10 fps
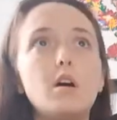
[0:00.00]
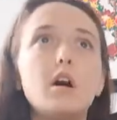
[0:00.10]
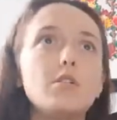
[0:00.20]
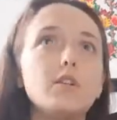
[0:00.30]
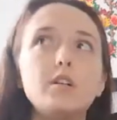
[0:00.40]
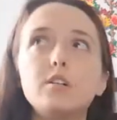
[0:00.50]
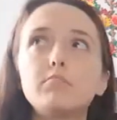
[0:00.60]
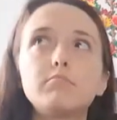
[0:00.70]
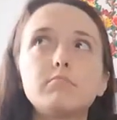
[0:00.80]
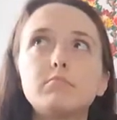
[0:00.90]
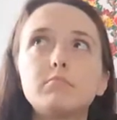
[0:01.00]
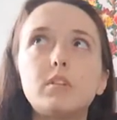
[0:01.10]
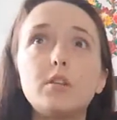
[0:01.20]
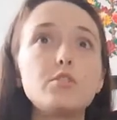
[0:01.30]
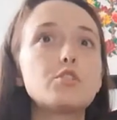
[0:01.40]

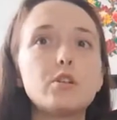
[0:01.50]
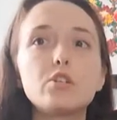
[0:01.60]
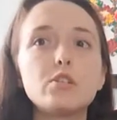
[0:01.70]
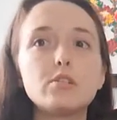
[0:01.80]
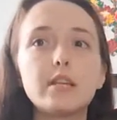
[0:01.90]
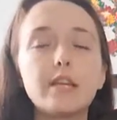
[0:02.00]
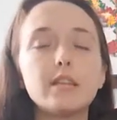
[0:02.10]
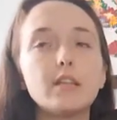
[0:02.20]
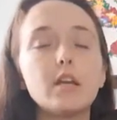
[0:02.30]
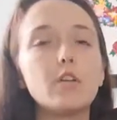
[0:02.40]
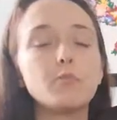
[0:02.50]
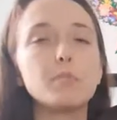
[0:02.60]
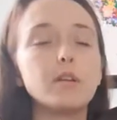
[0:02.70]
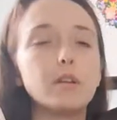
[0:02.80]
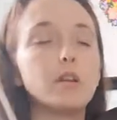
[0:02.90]
Other stretches I can't think of,
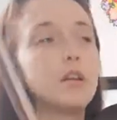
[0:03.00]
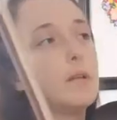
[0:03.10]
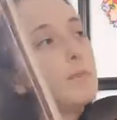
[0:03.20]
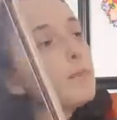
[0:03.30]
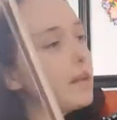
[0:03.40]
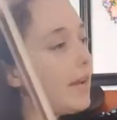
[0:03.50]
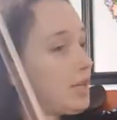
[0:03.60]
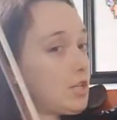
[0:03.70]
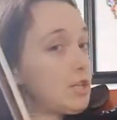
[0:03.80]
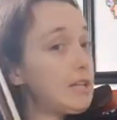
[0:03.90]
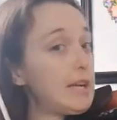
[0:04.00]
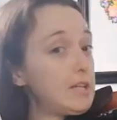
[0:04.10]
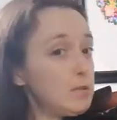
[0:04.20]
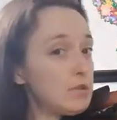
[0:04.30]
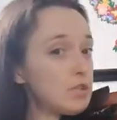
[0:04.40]
but occasionally I
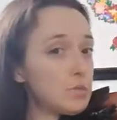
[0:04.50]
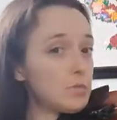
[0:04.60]
do still